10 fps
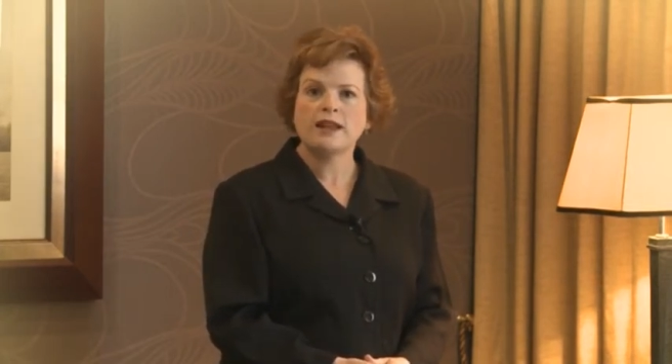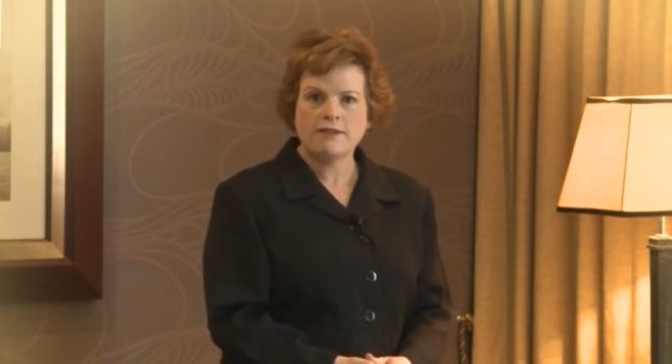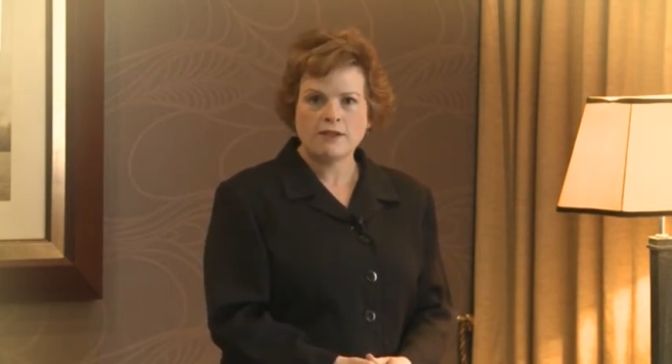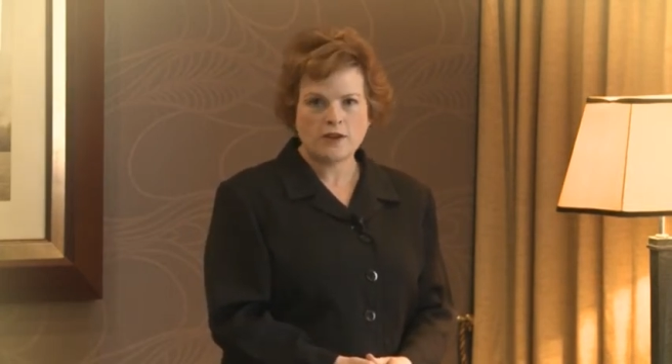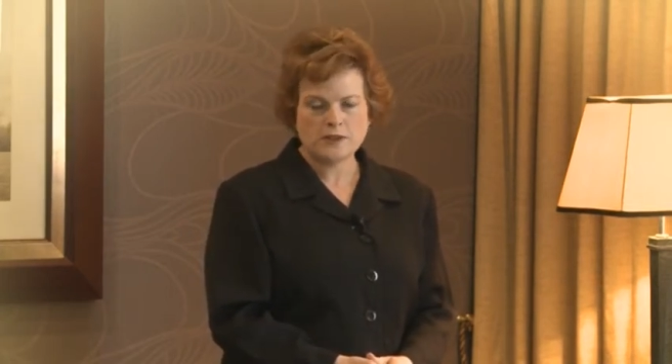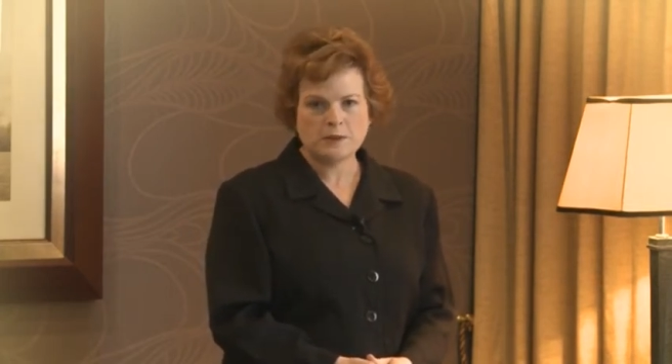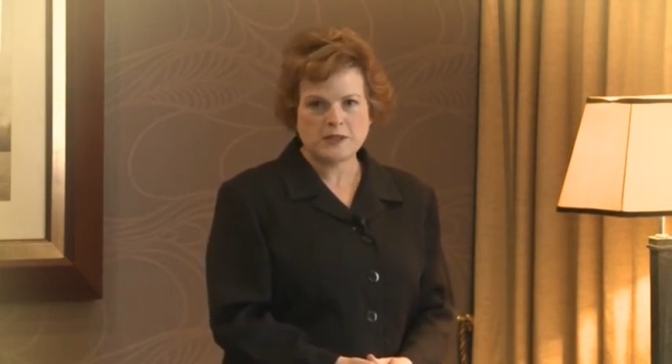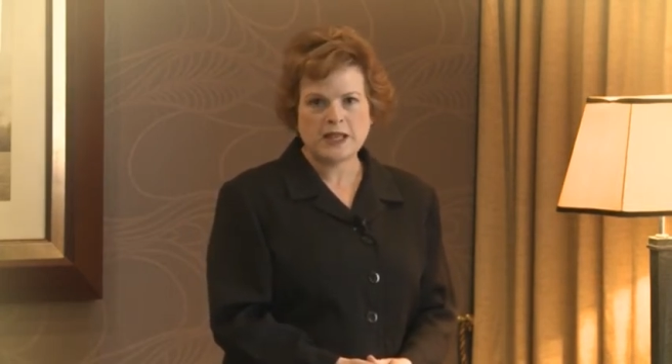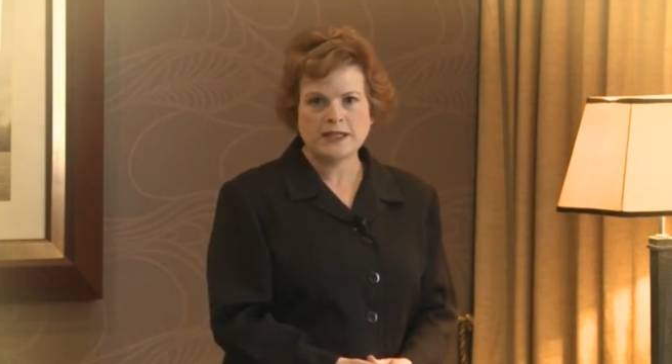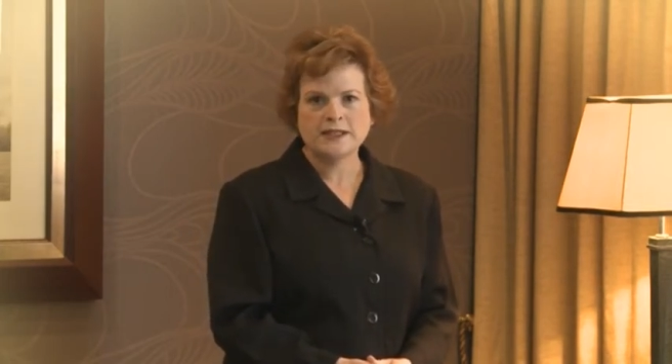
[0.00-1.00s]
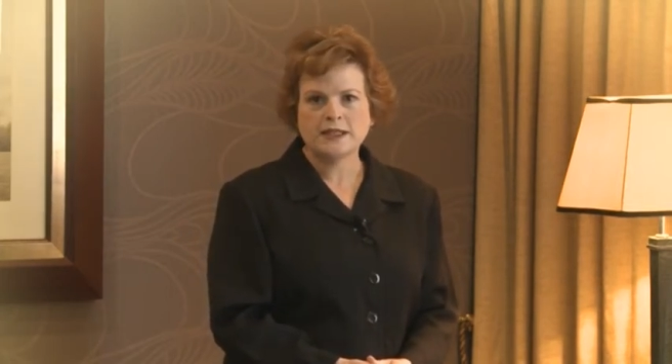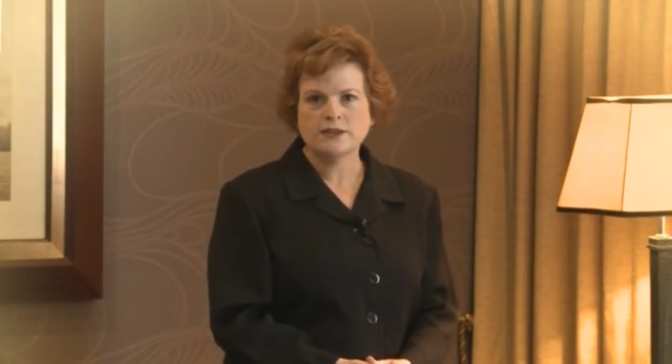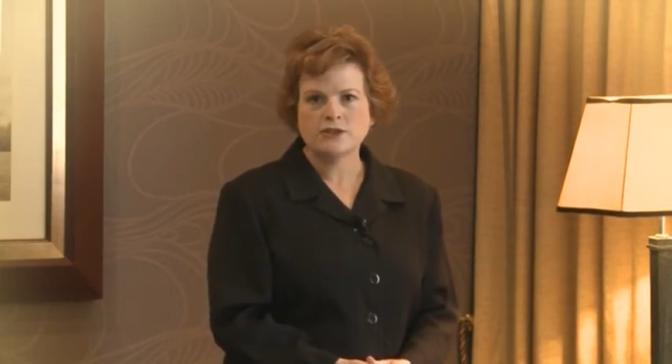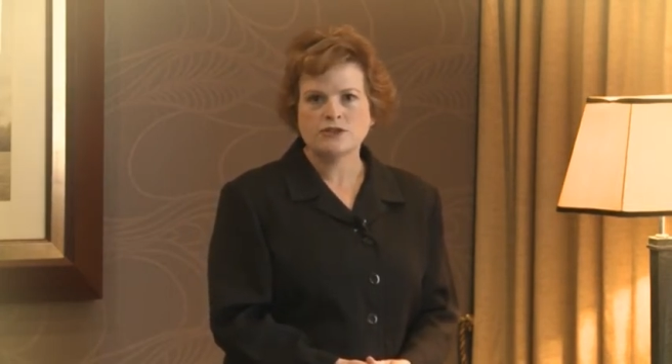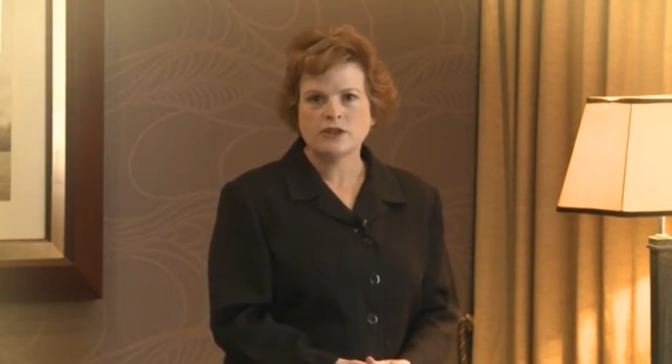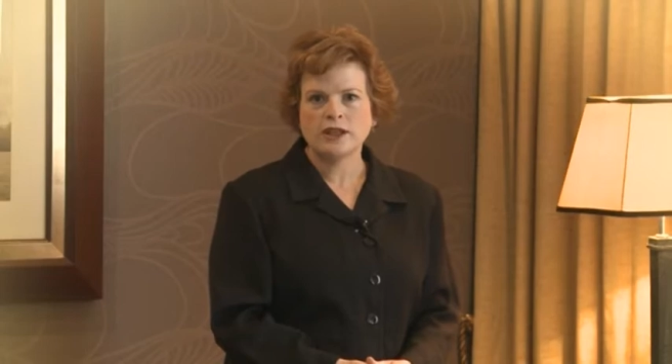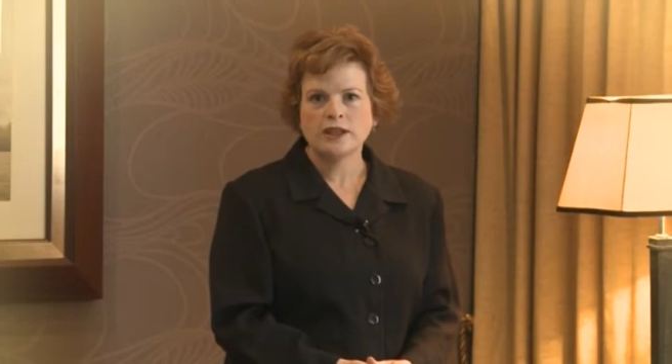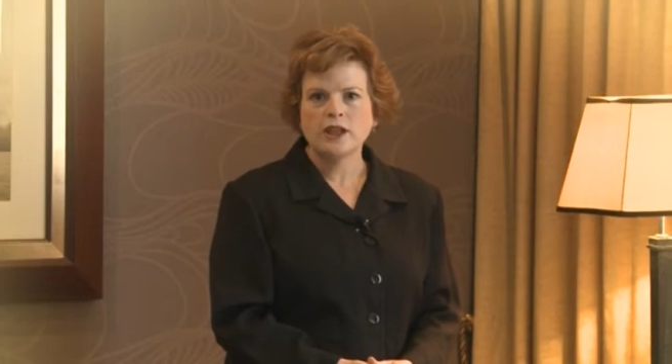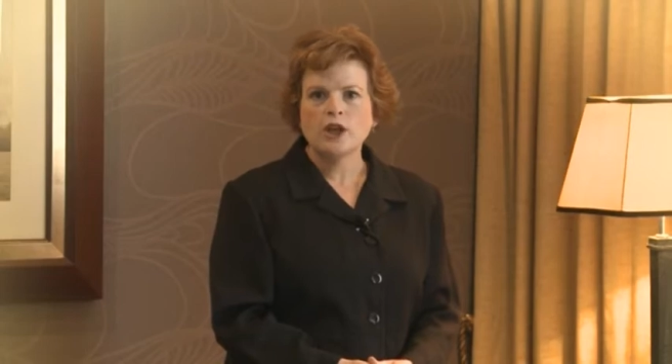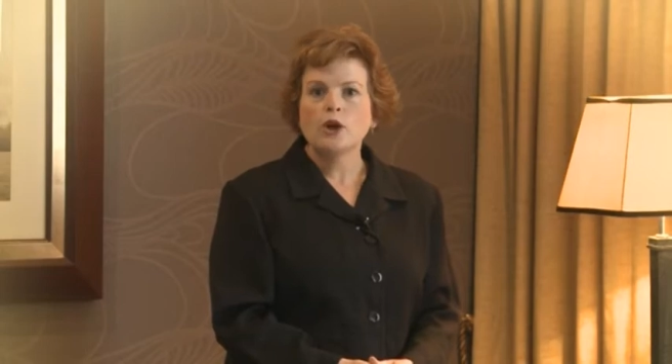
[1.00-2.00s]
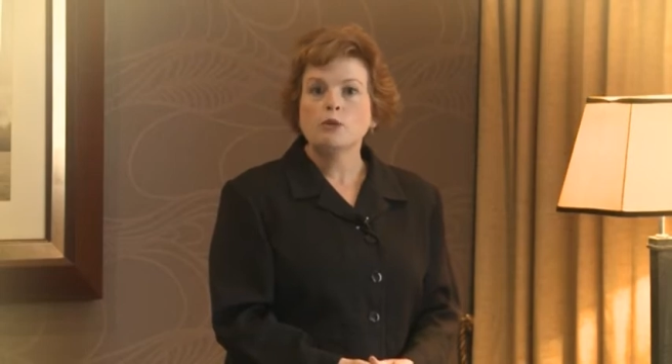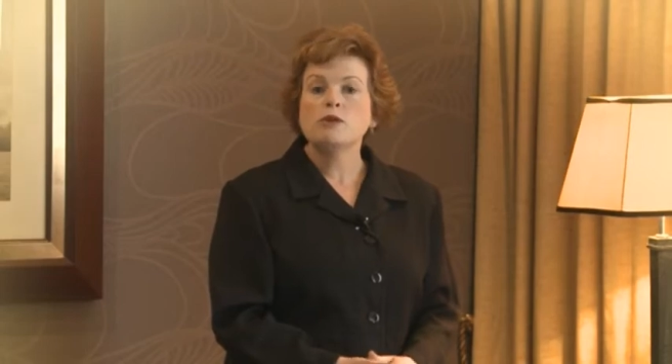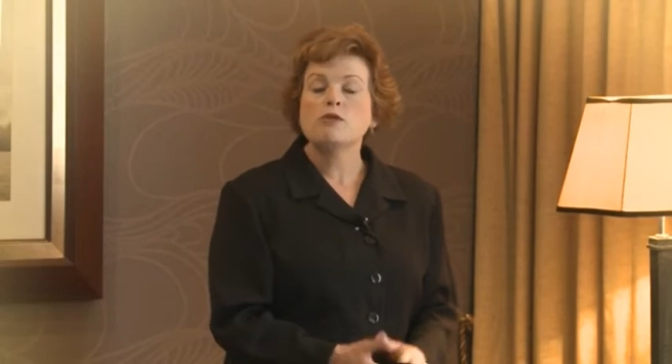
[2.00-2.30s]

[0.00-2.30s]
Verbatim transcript: in the hospitality industry. We